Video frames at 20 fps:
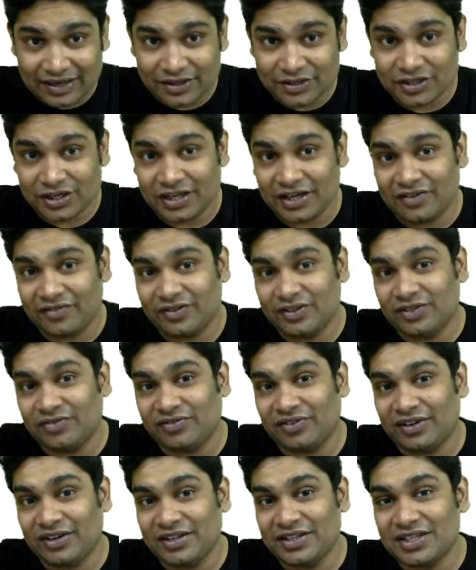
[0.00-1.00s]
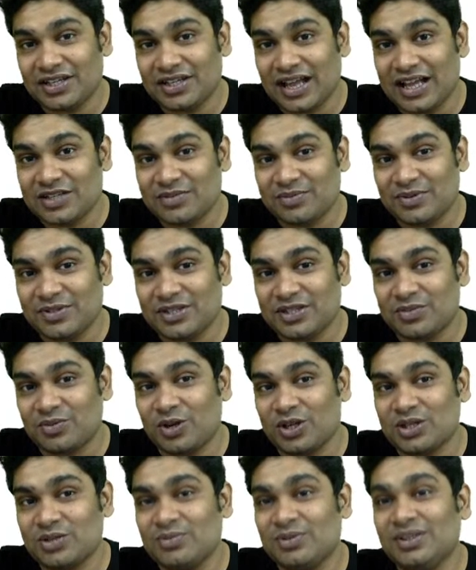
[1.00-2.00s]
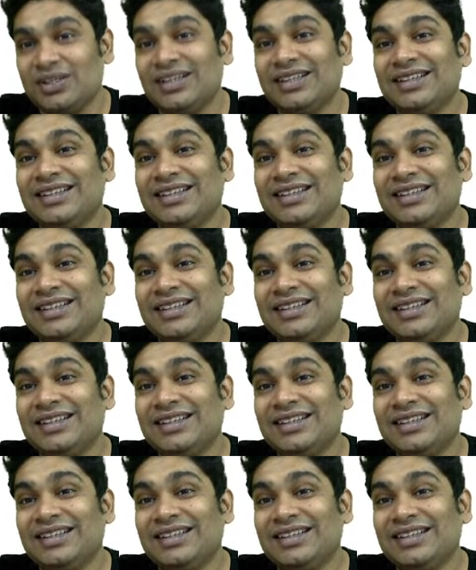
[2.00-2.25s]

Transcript: share it with friends as much as possible.